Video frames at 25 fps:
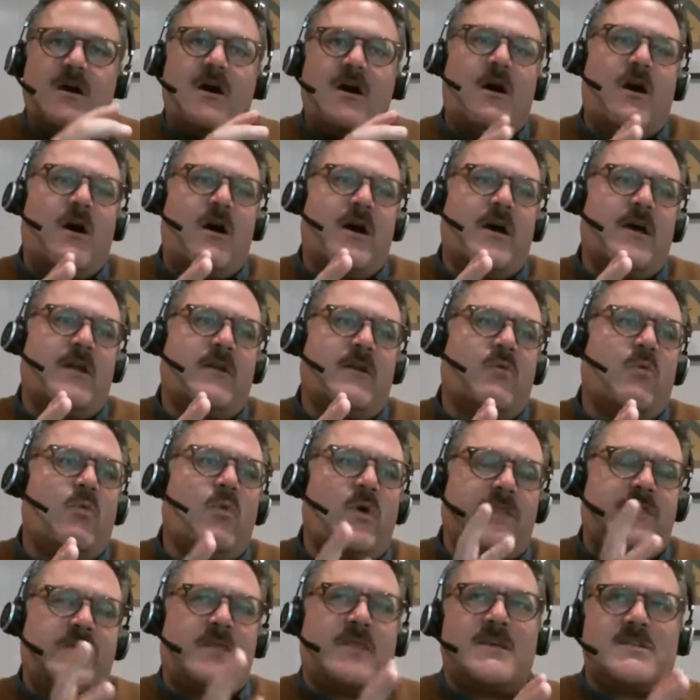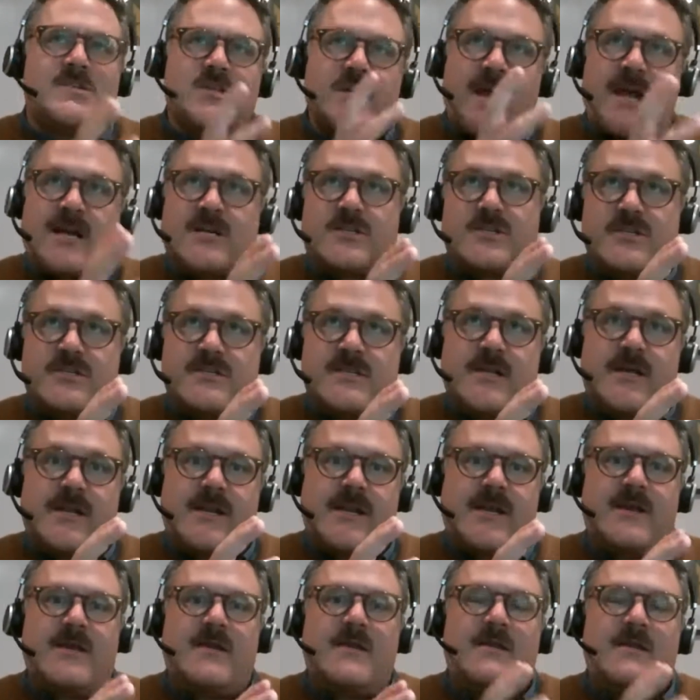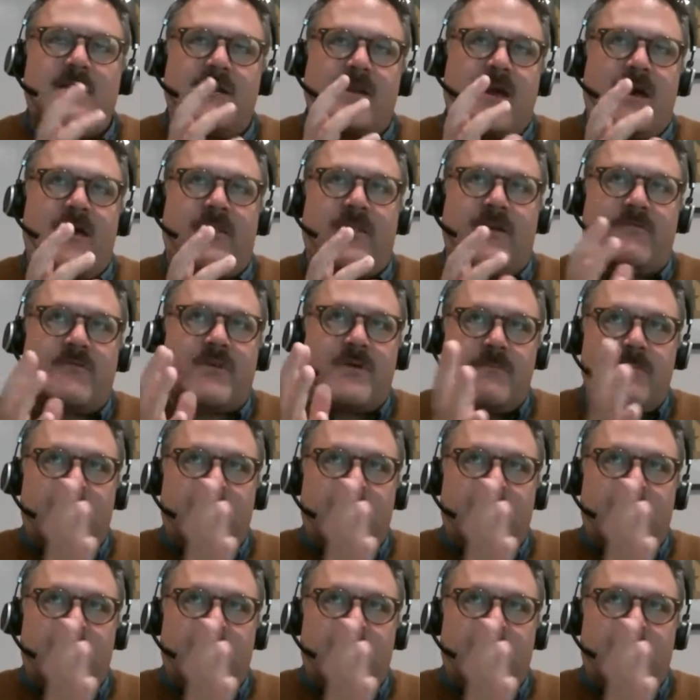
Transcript: on what they should actually study. Now they've